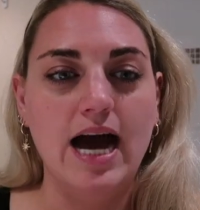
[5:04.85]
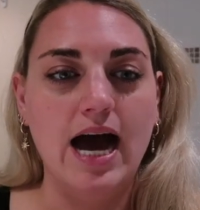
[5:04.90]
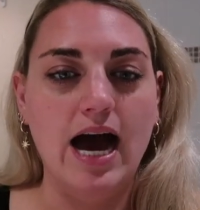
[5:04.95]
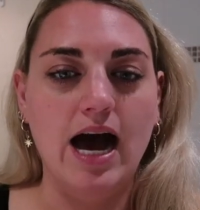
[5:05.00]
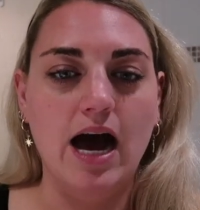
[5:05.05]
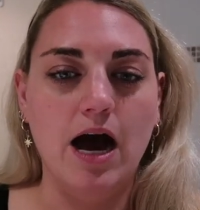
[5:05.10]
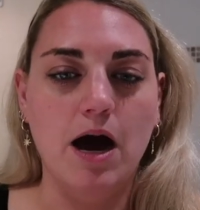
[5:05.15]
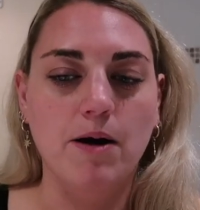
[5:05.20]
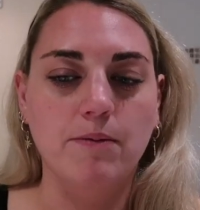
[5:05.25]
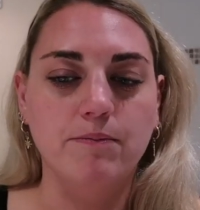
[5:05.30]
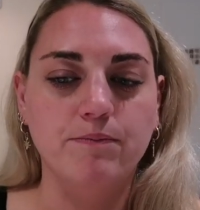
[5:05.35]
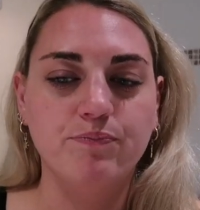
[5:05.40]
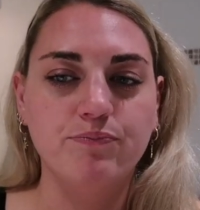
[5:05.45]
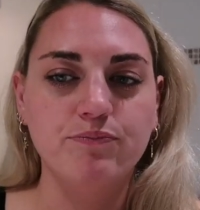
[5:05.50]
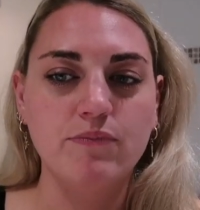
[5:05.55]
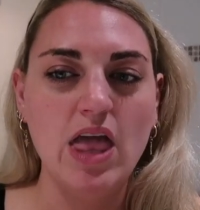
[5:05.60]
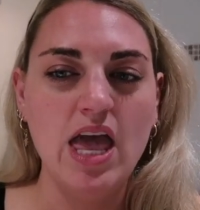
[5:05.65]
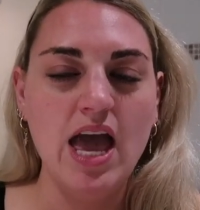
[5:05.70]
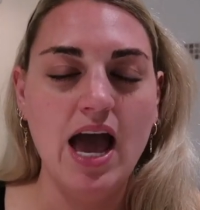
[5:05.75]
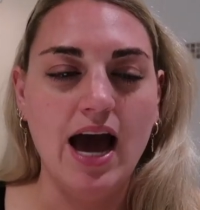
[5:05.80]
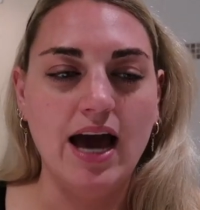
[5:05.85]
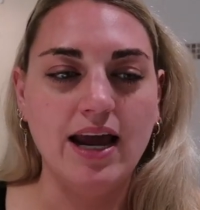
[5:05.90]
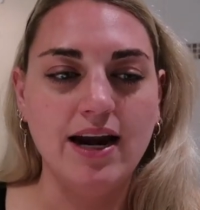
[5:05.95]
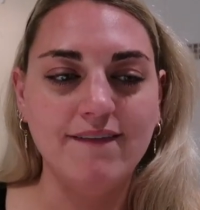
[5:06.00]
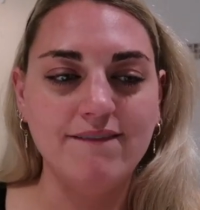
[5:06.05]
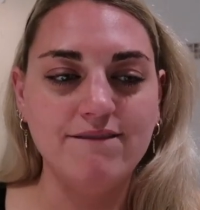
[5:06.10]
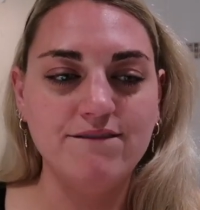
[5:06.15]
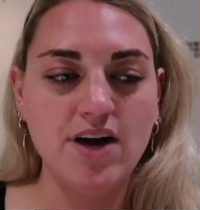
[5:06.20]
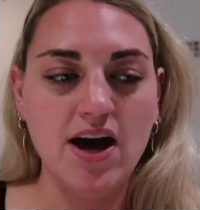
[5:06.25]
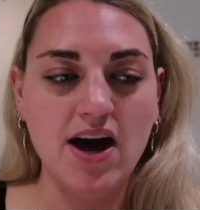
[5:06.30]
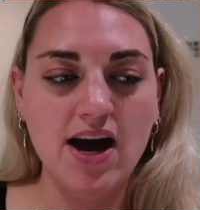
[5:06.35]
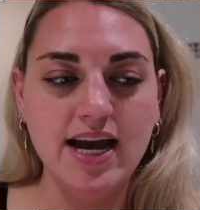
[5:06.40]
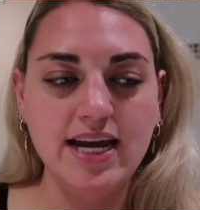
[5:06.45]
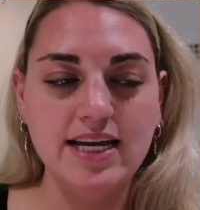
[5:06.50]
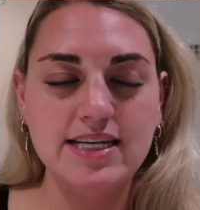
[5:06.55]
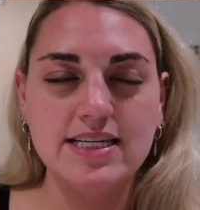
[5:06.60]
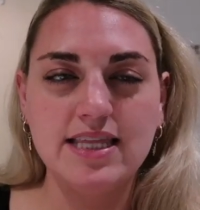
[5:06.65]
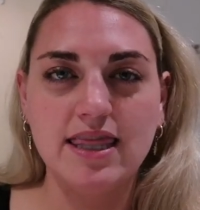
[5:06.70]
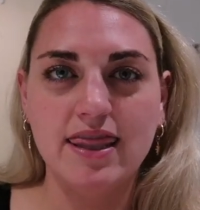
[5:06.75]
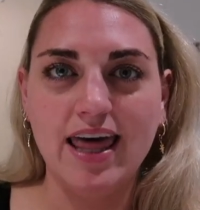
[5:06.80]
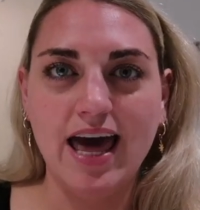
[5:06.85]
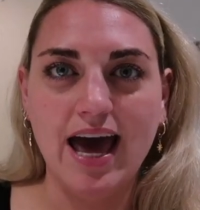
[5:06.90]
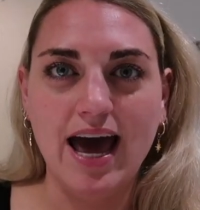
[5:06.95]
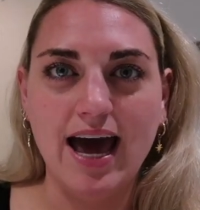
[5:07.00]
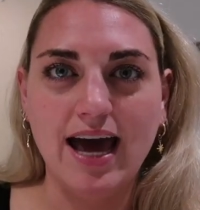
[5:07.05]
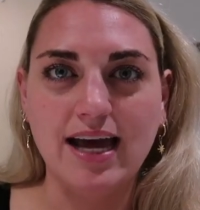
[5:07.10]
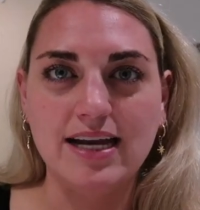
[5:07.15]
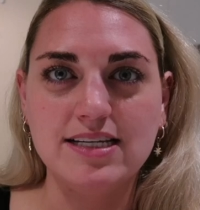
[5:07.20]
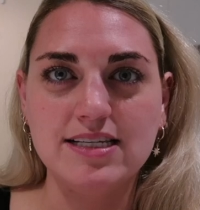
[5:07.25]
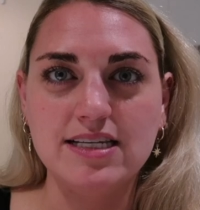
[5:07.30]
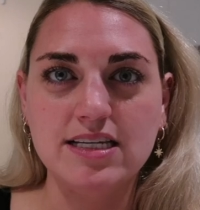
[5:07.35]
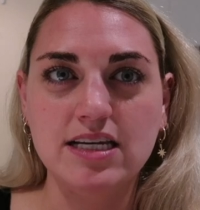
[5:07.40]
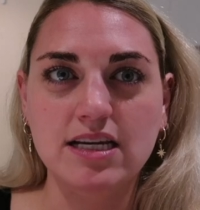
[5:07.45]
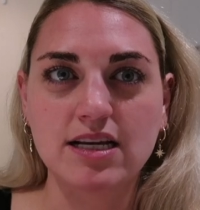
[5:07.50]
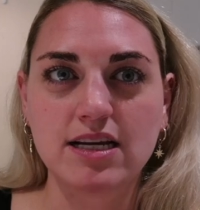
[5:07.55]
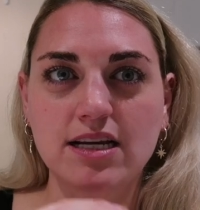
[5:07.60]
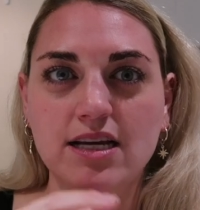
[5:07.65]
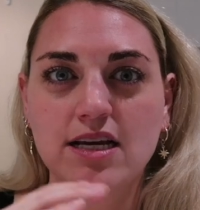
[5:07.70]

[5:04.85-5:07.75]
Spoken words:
And I find that